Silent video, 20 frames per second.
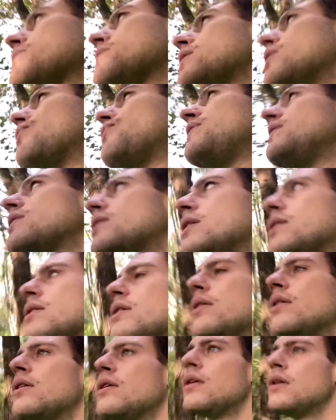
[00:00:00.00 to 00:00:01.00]
a feeling.
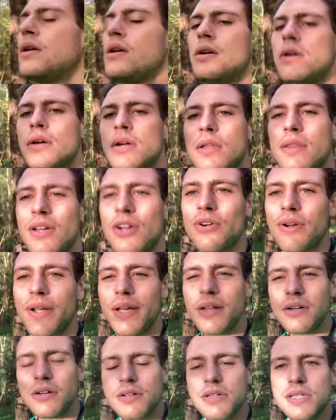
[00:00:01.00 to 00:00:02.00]
The
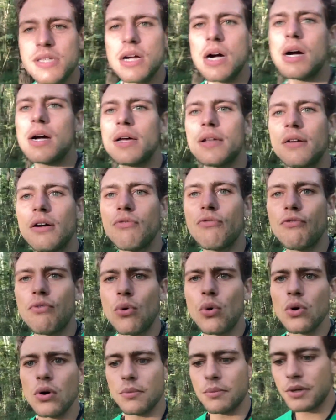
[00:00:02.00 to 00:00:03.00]
creator is not
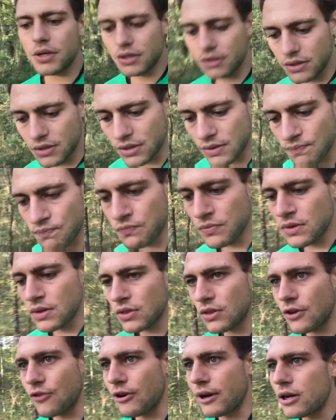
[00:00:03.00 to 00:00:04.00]
formed.
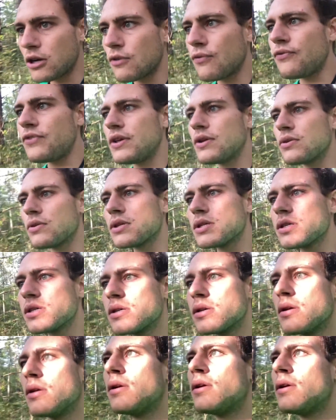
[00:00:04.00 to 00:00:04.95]
The creator feels,